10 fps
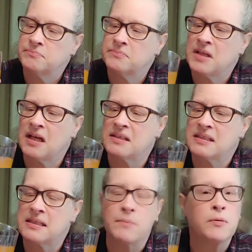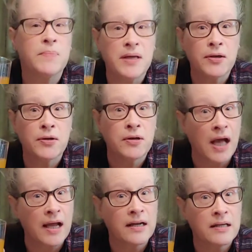like a summer beer
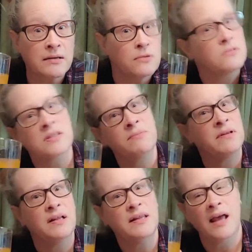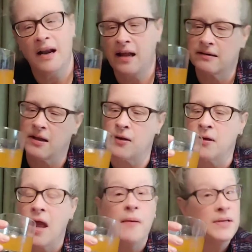kind of, or something like that. I don't know.
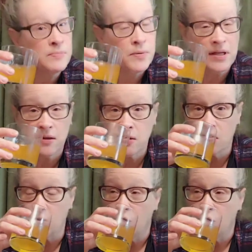It's pretty good.